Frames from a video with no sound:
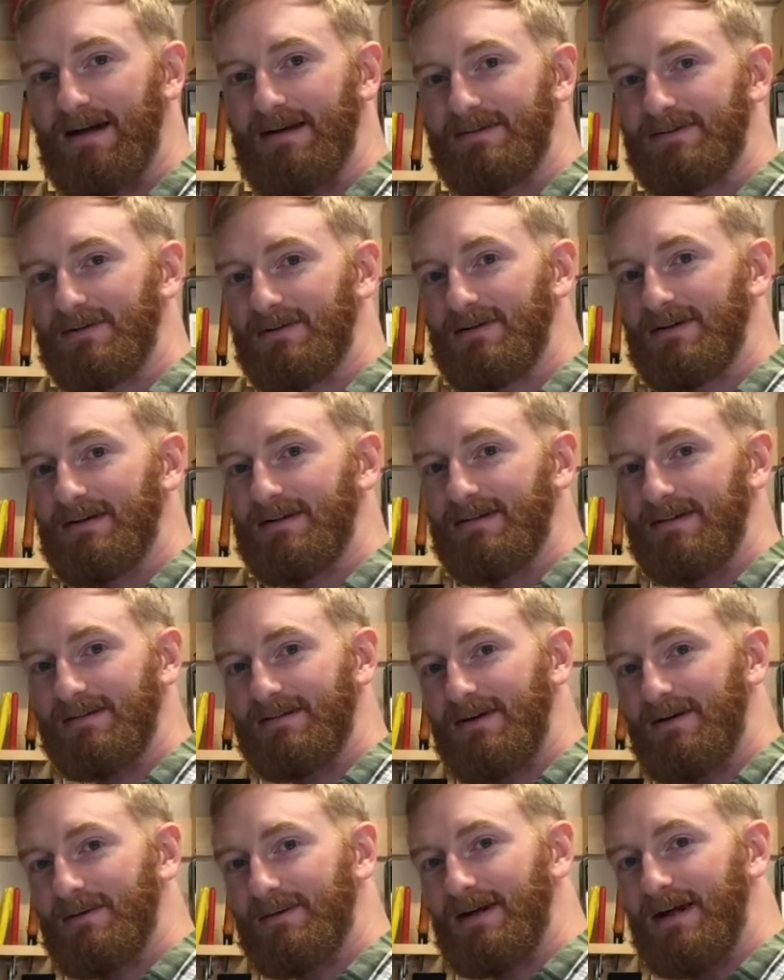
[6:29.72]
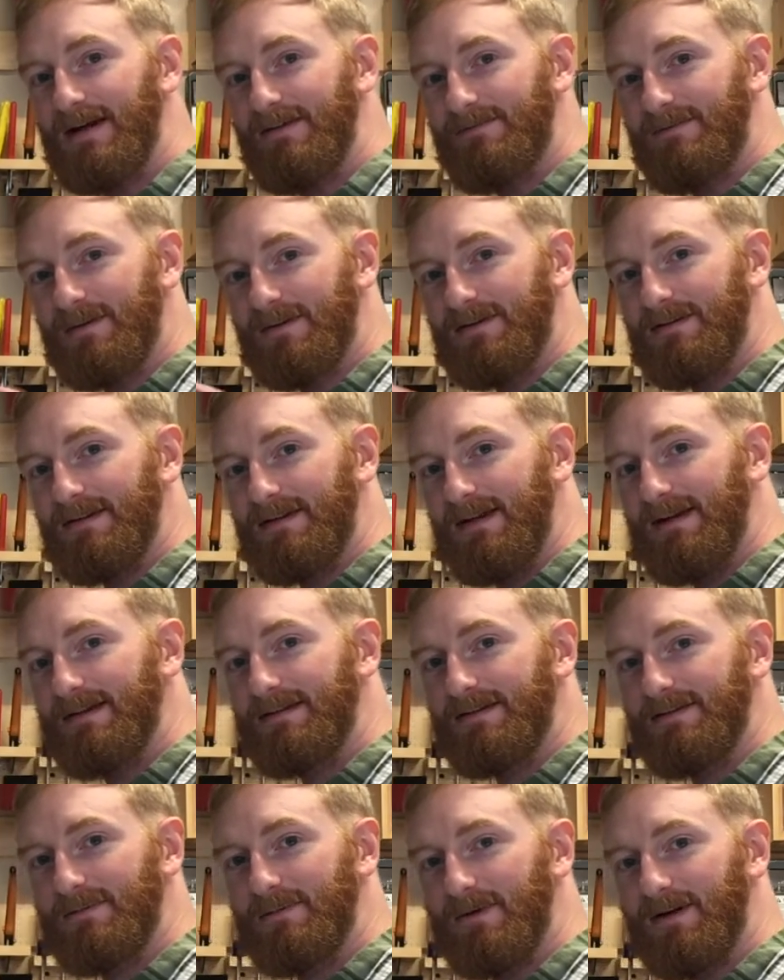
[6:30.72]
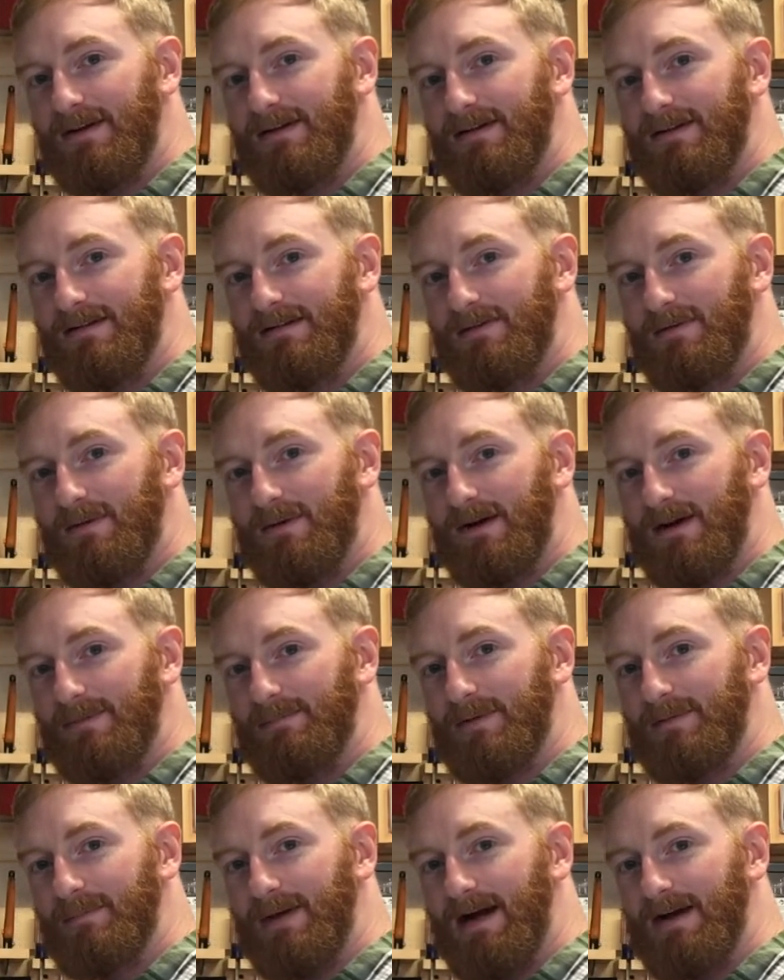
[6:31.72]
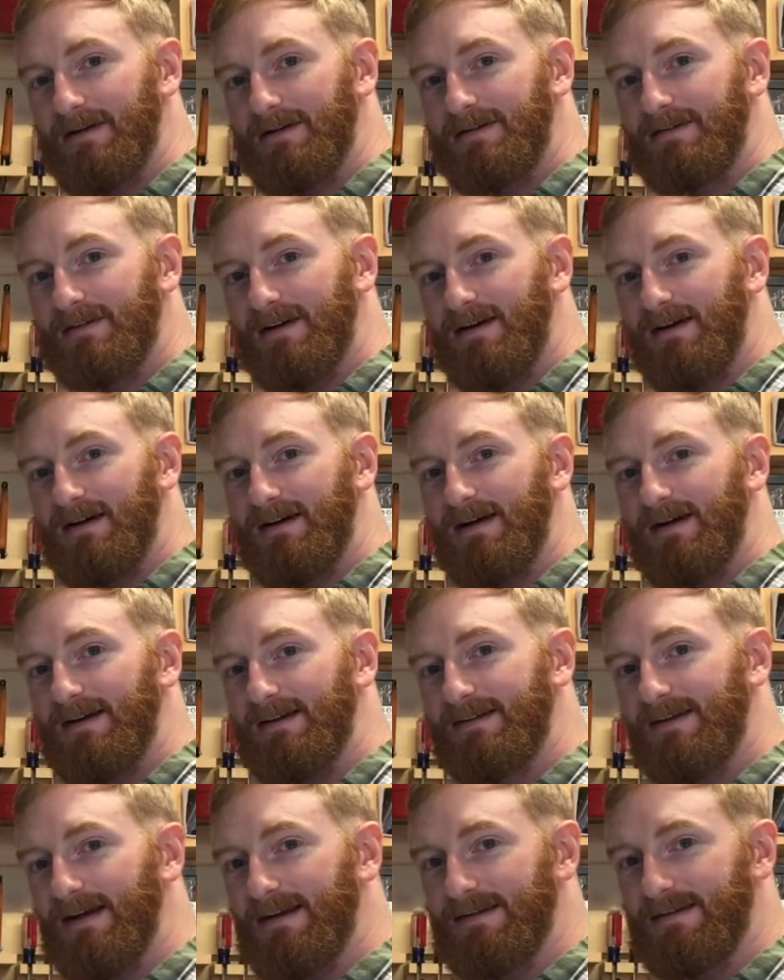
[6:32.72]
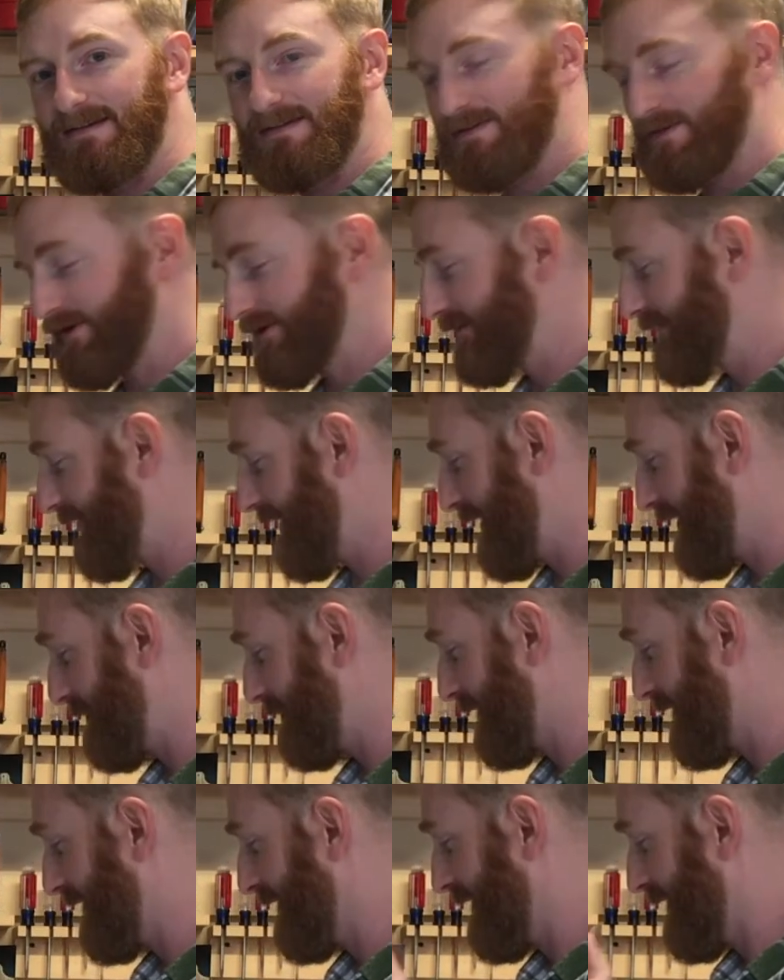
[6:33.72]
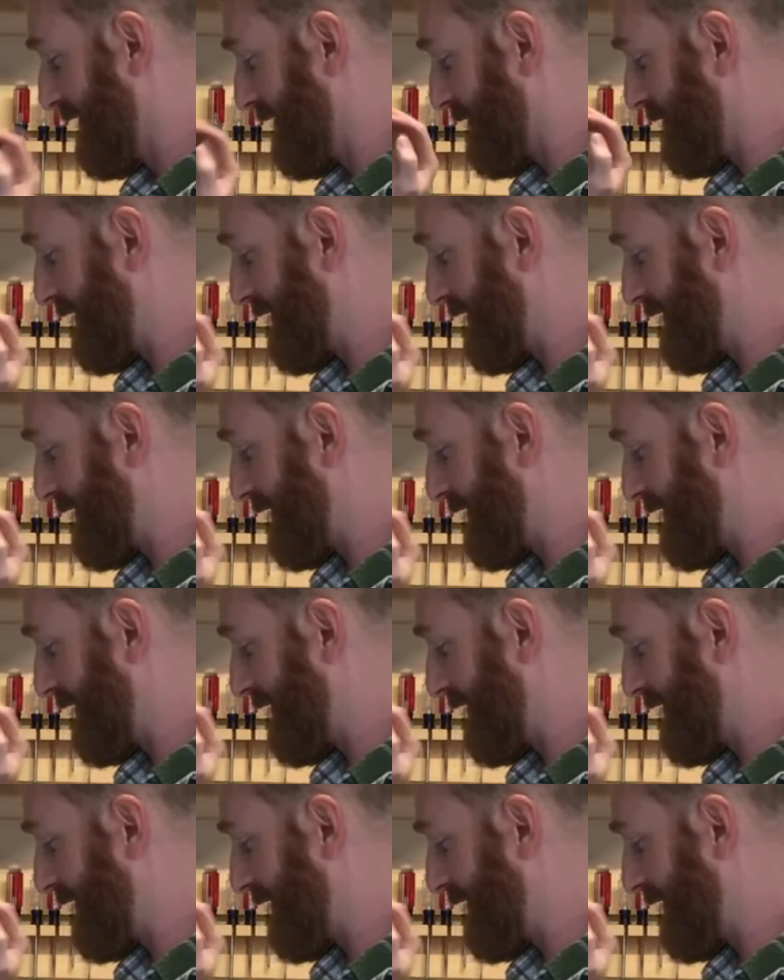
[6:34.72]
All right, Toolies, that's all we got for today. Just wanted to square up a miter saw, get it nice and tuned up.